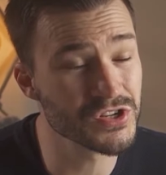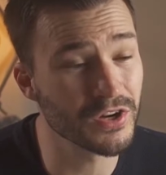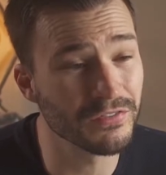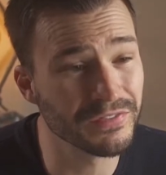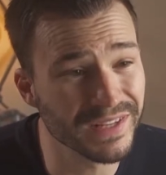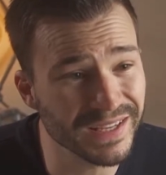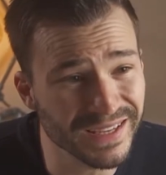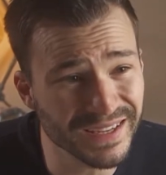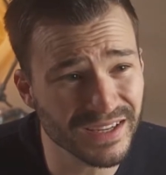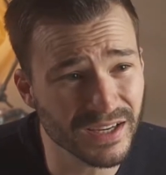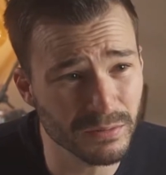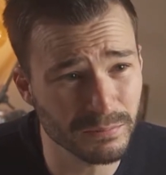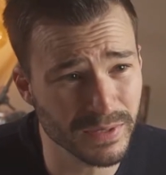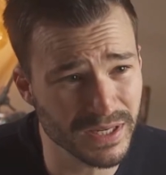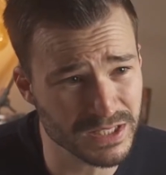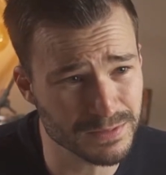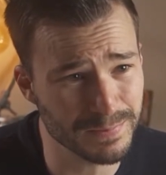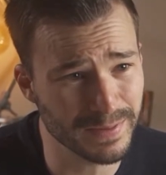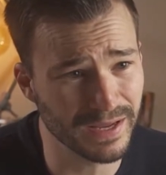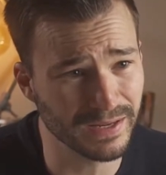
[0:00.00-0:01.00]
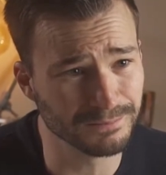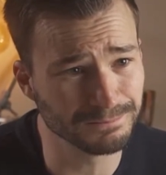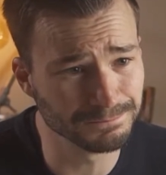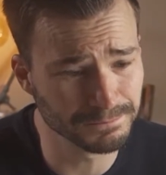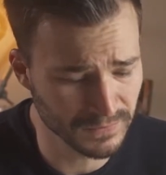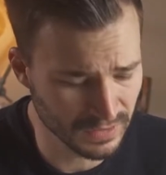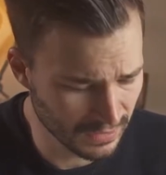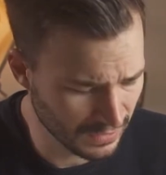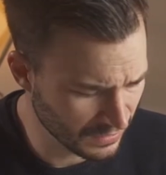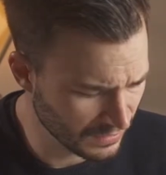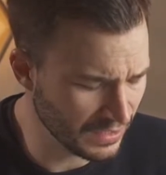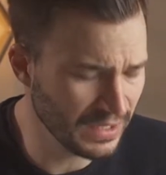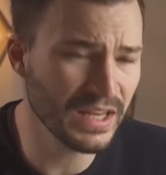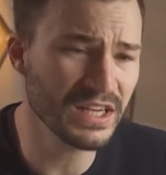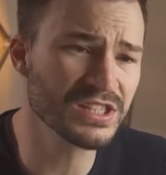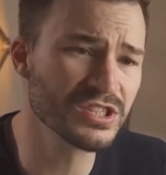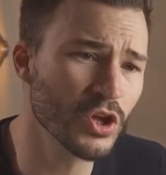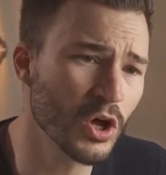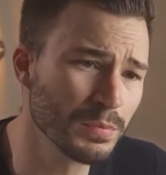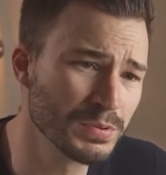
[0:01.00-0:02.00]
of the income-based plan, the
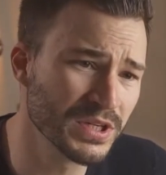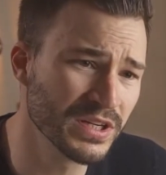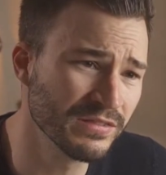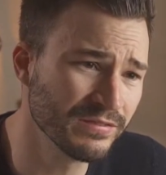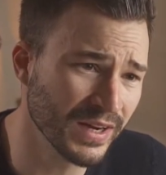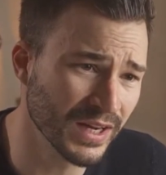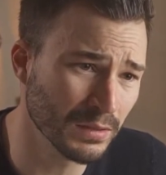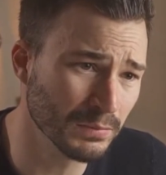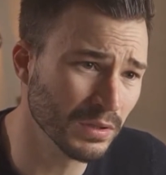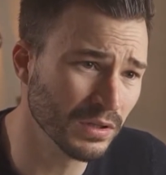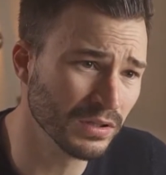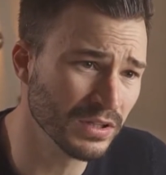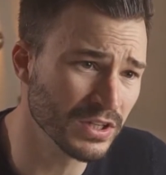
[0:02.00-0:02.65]
next option available